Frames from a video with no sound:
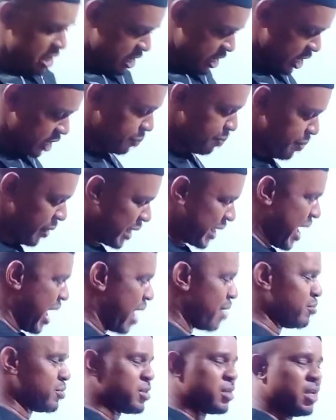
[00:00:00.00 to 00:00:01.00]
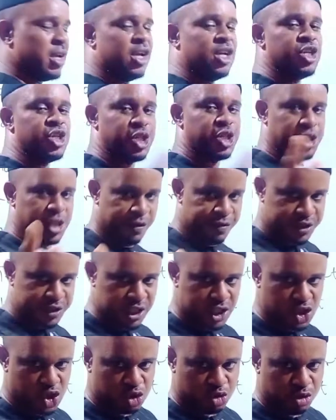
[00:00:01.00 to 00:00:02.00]
it becomes
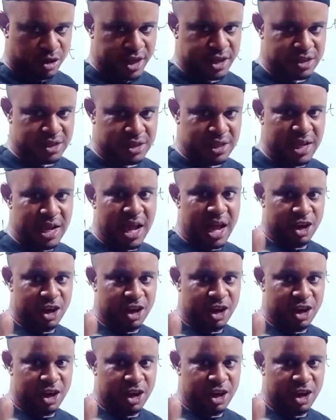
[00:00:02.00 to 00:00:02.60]
shifting stress.